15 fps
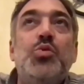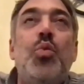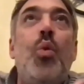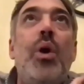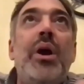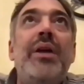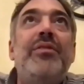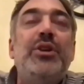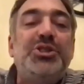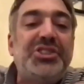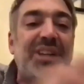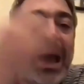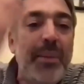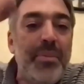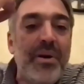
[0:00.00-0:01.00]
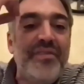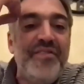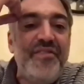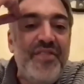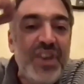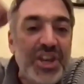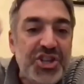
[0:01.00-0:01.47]
one of those type of
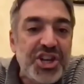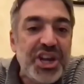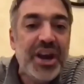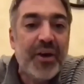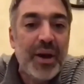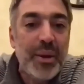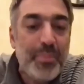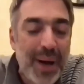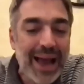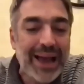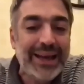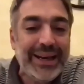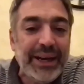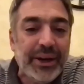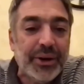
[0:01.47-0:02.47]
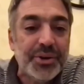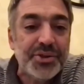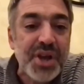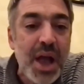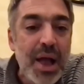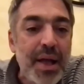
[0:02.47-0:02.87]
visionary pioneers,